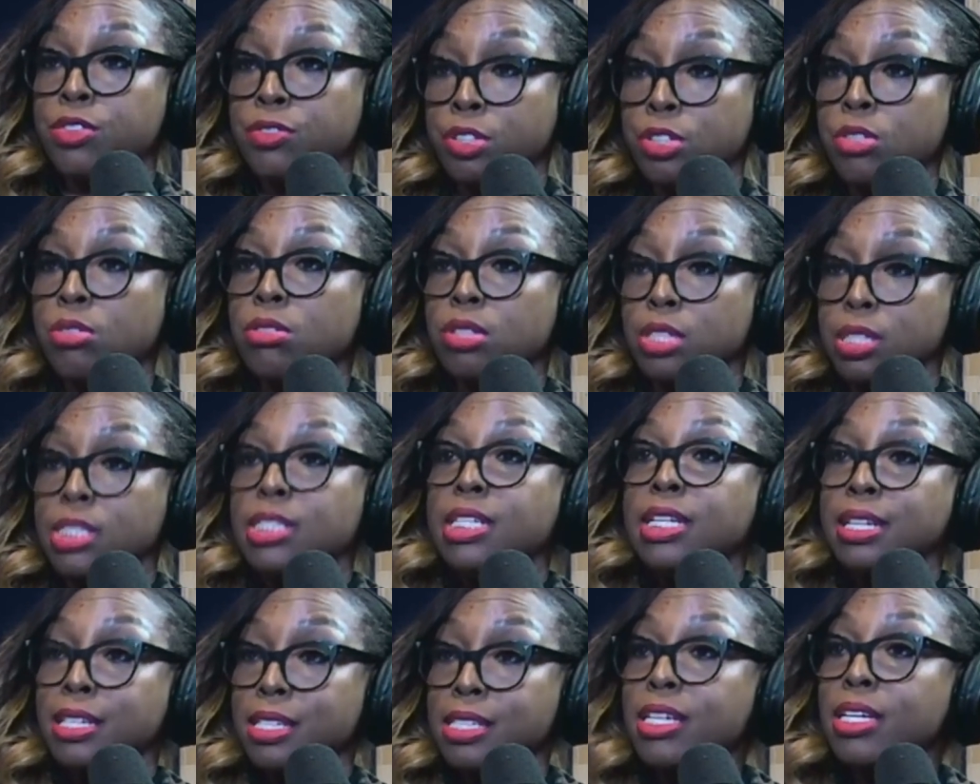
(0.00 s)
for you to
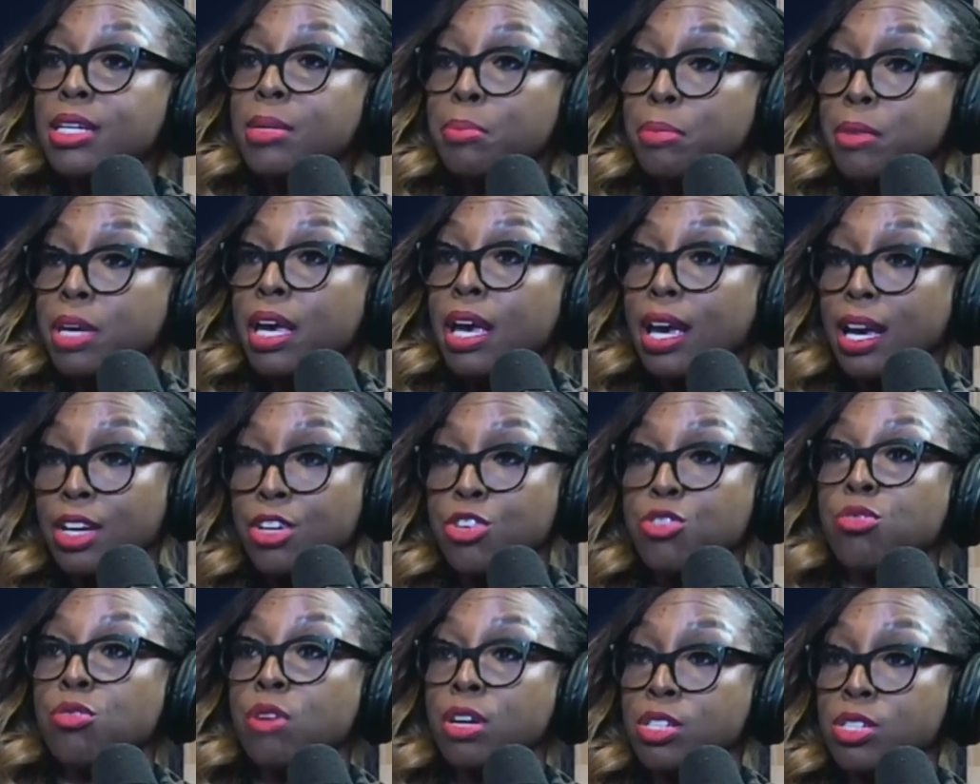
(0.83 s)
dig deep and
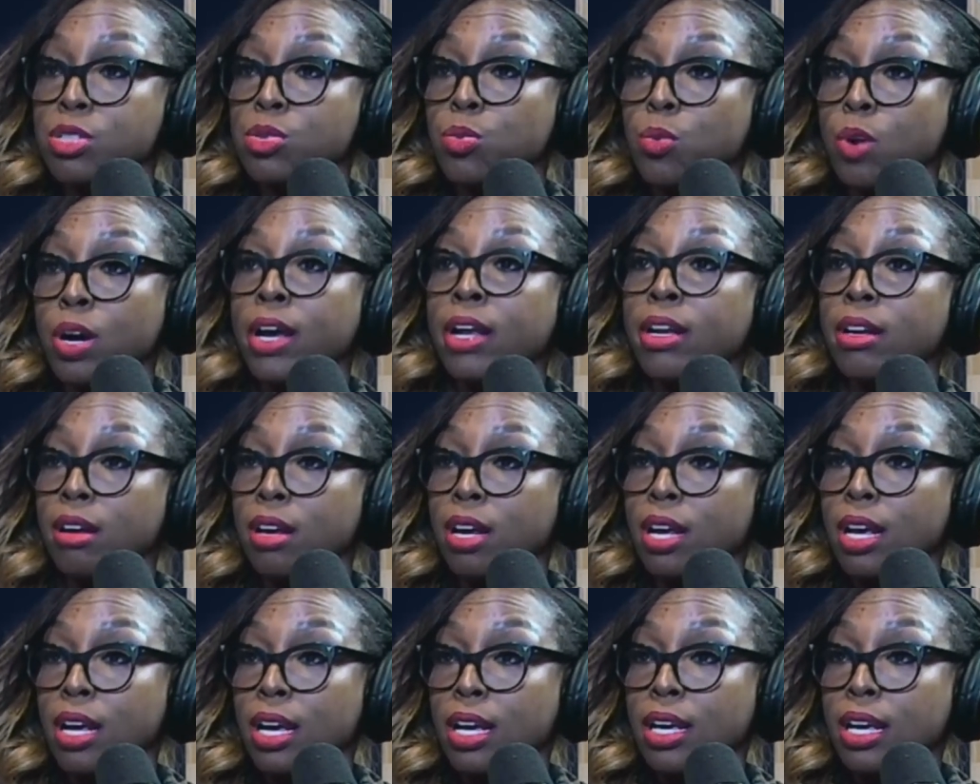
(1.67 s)
trust what
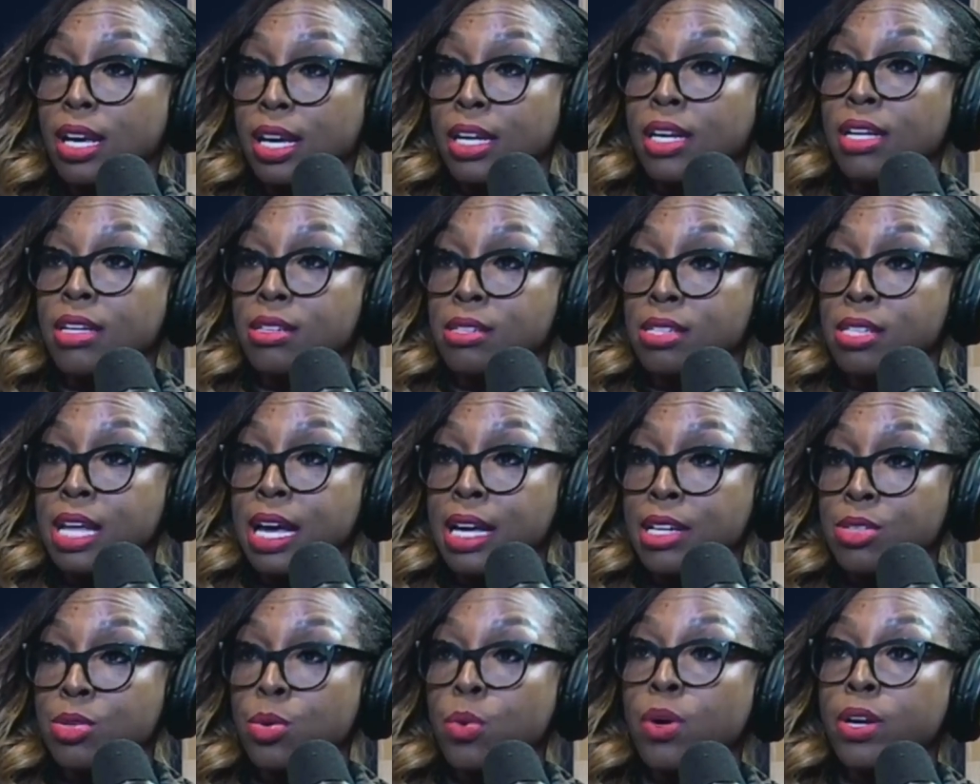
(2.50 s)
it is
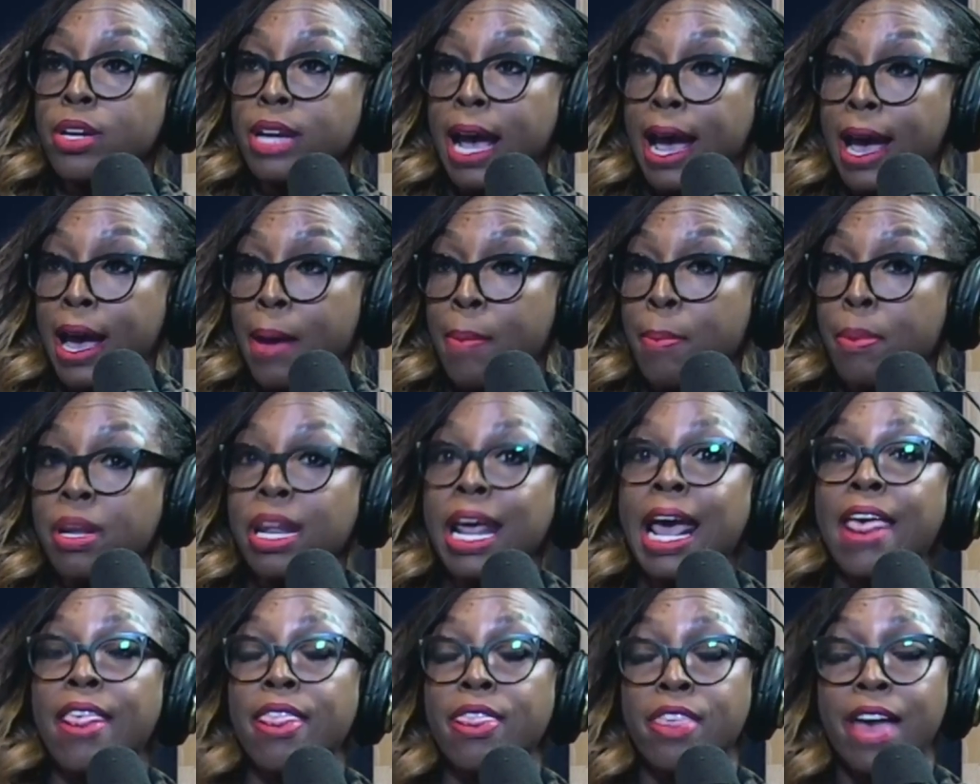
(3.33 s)
that's going to happen.
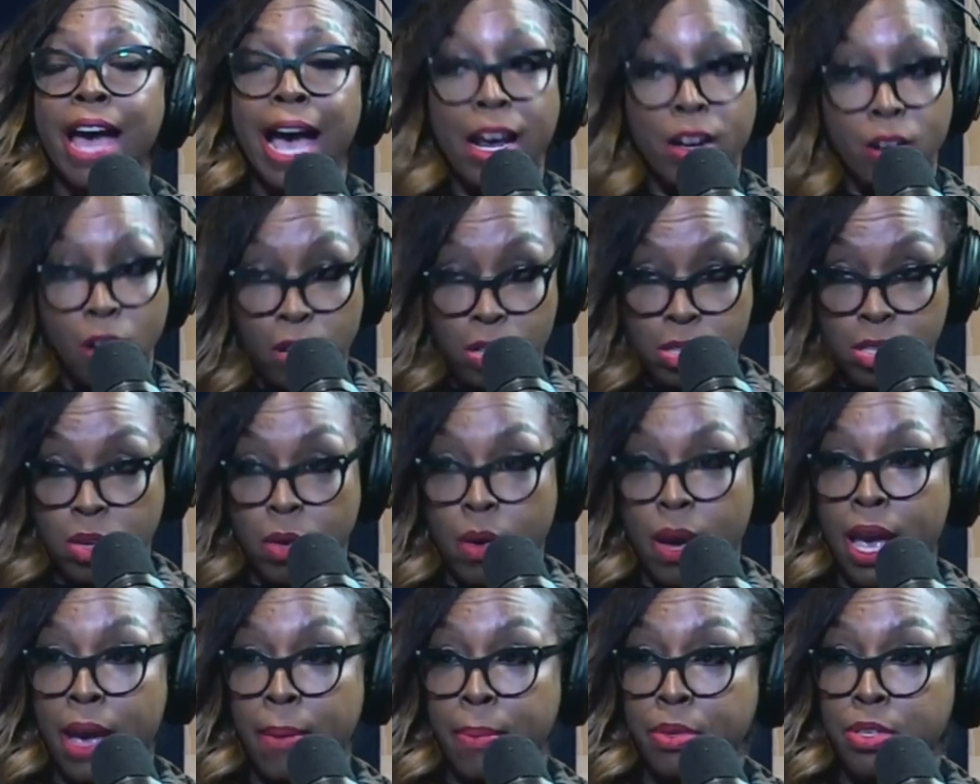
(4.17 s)
And that also
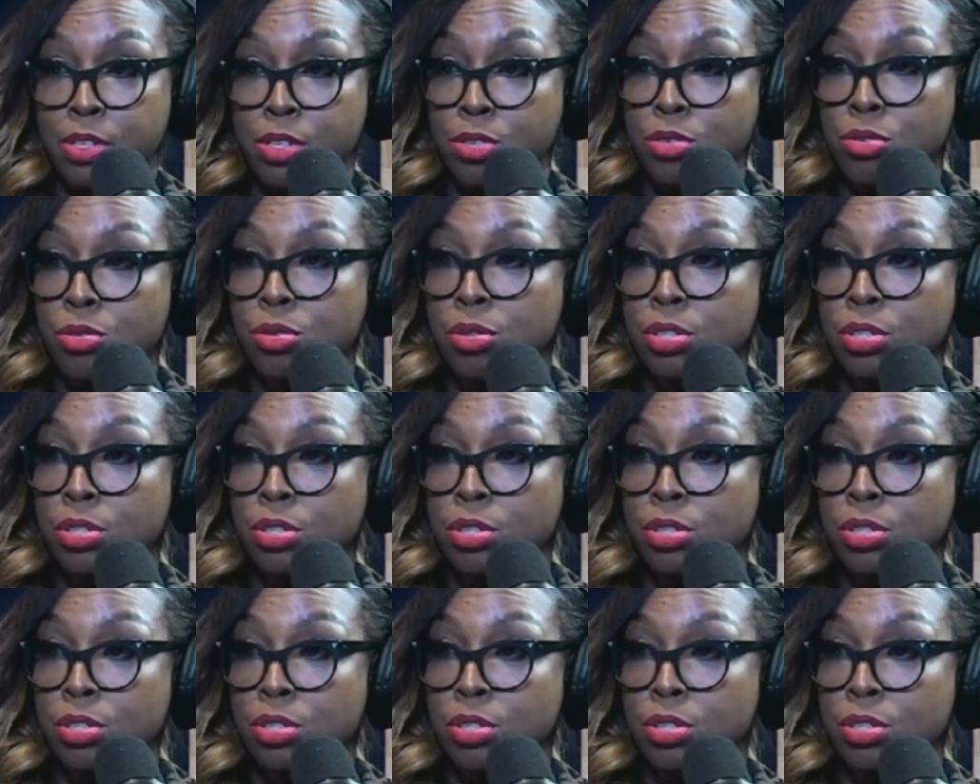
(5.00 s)
happens through